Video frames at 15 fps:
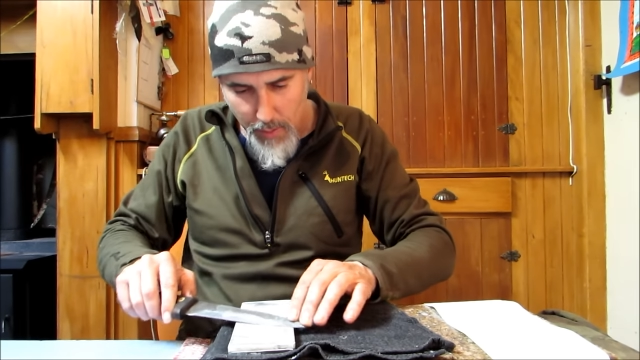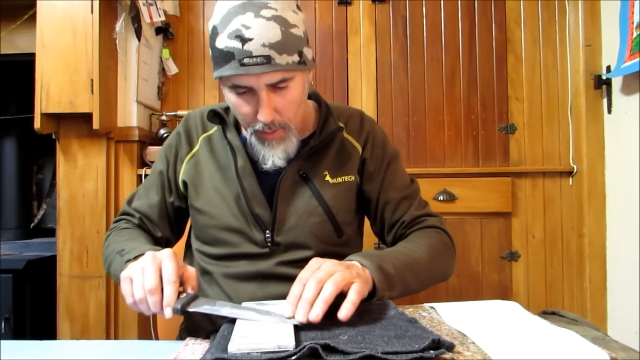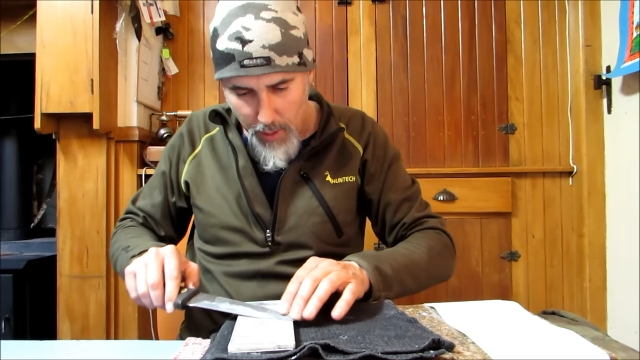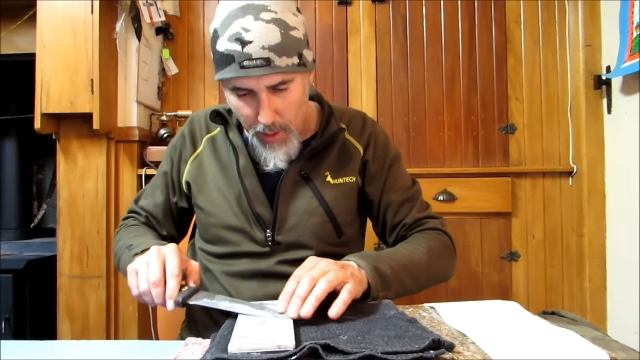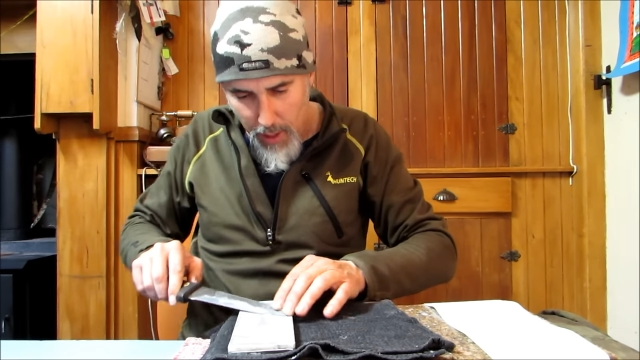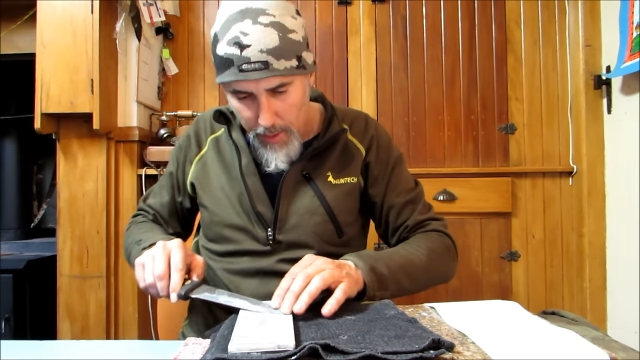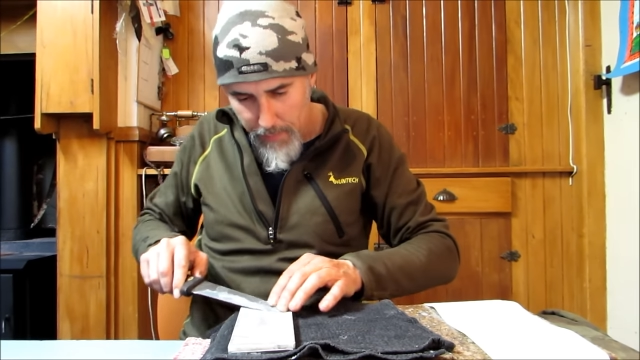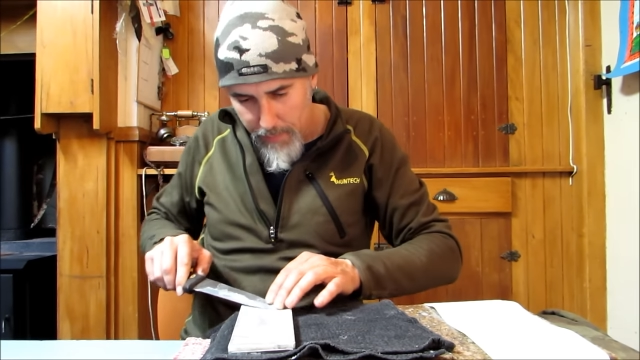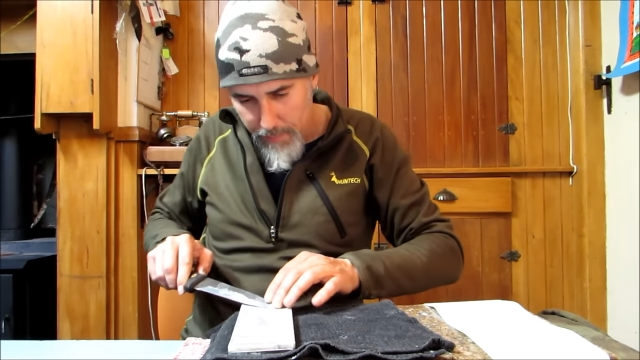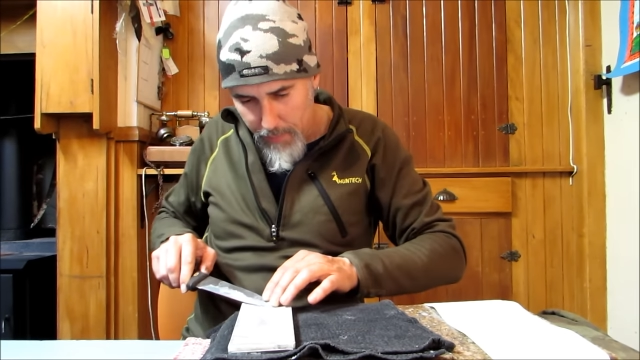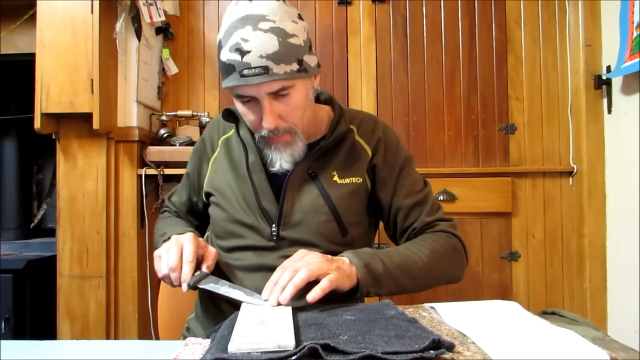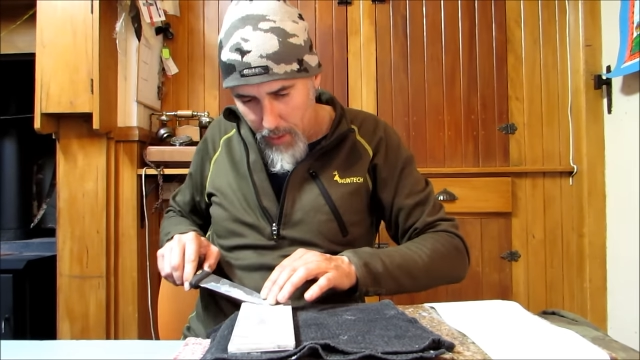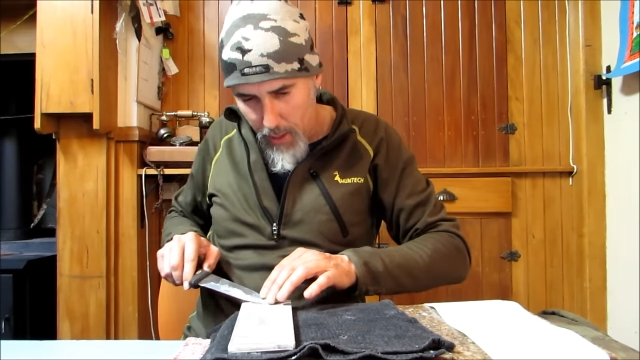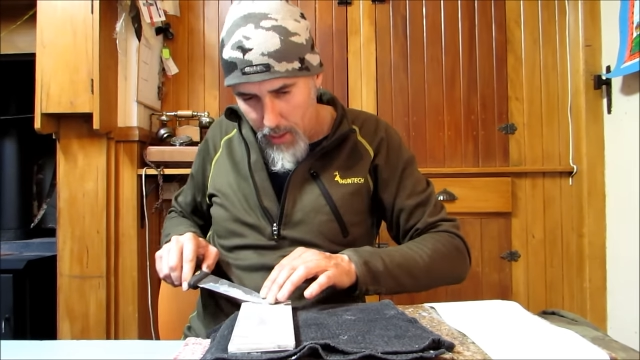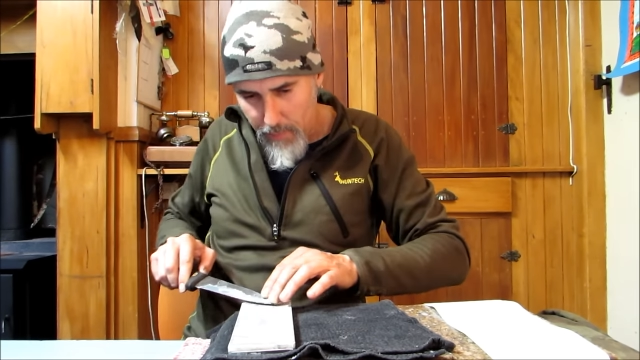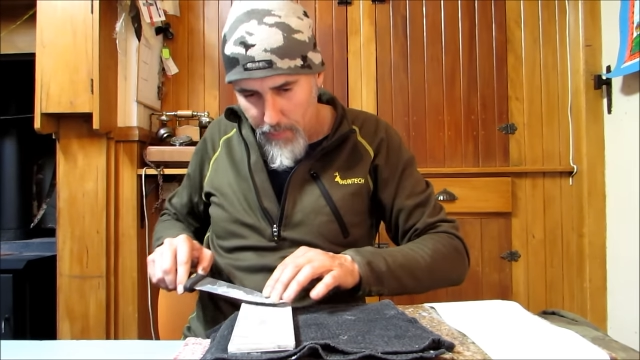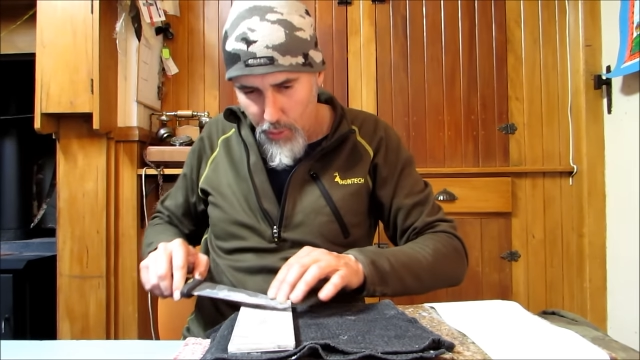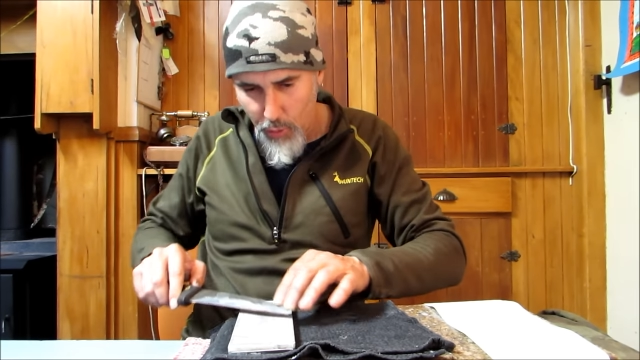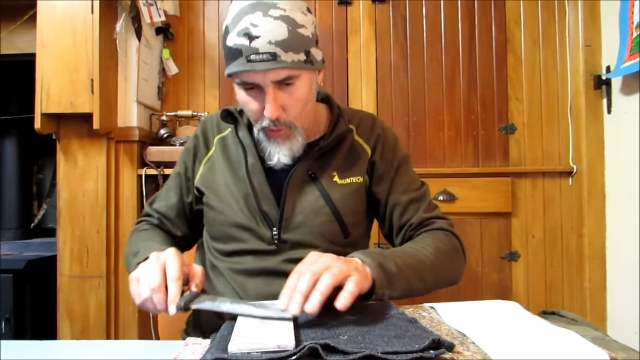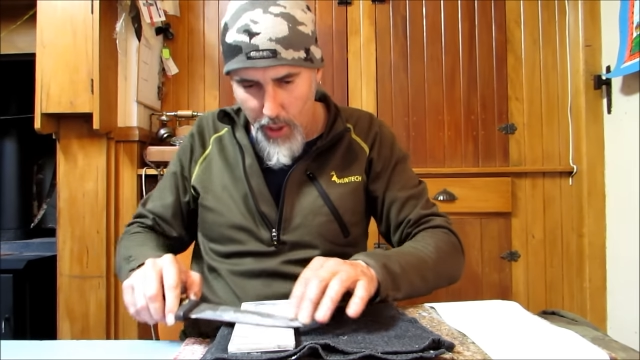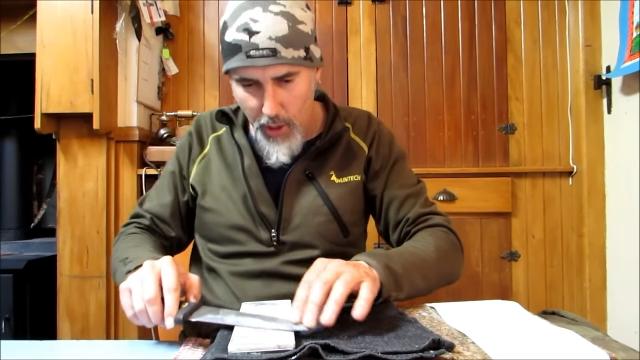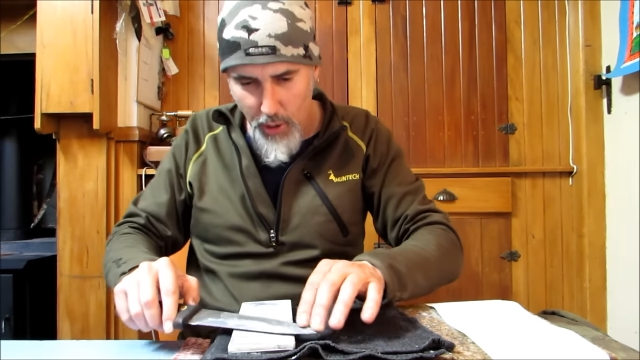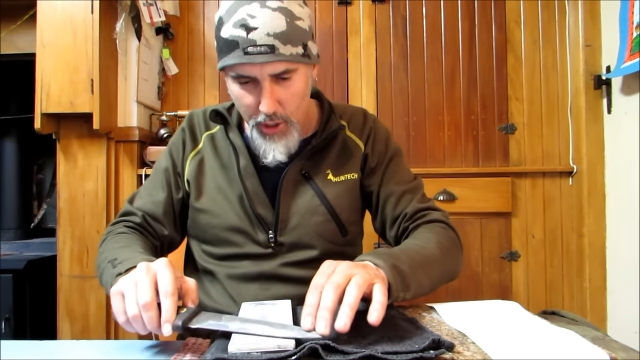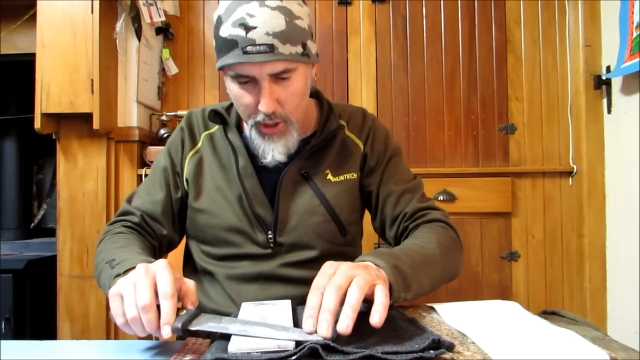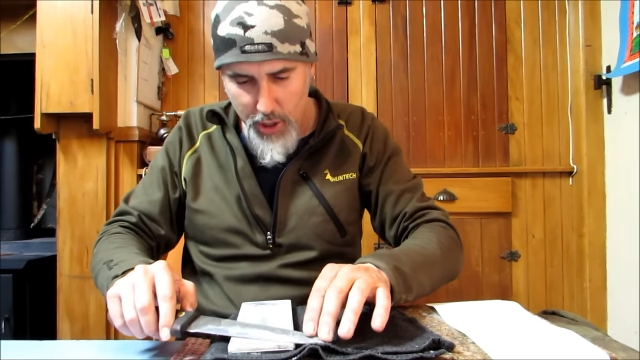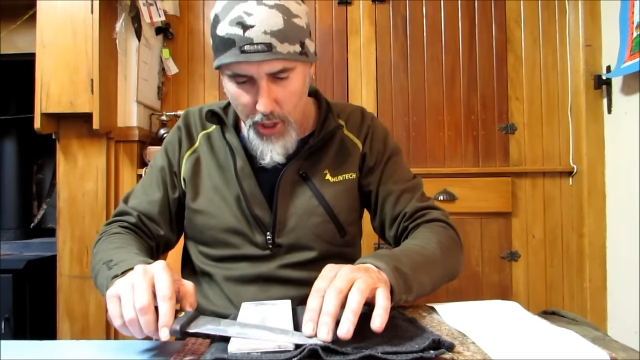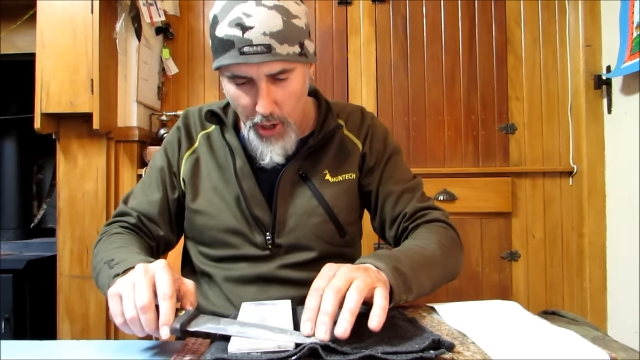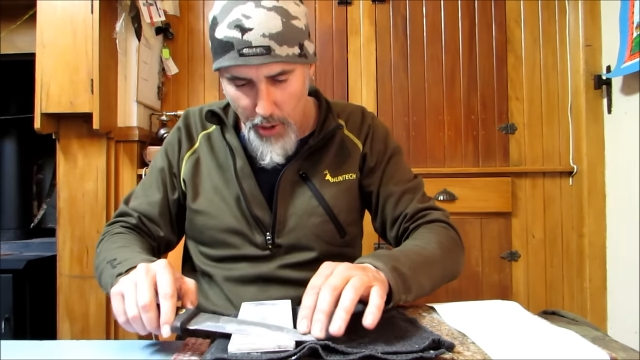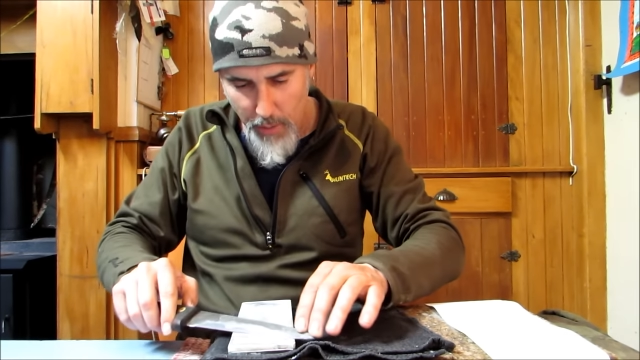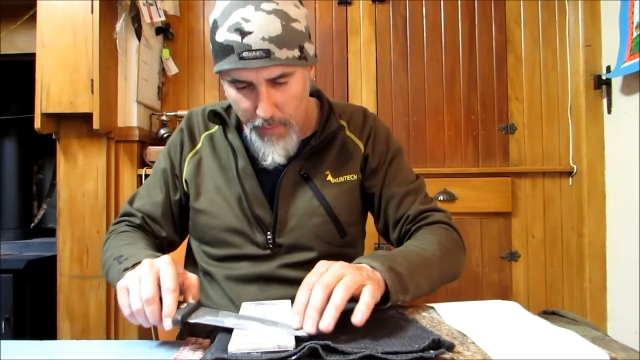okay, and pull around like
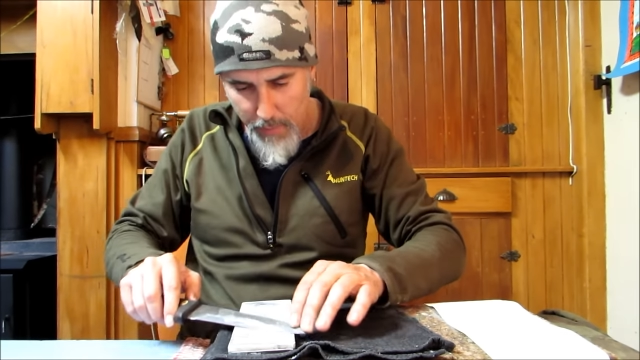so.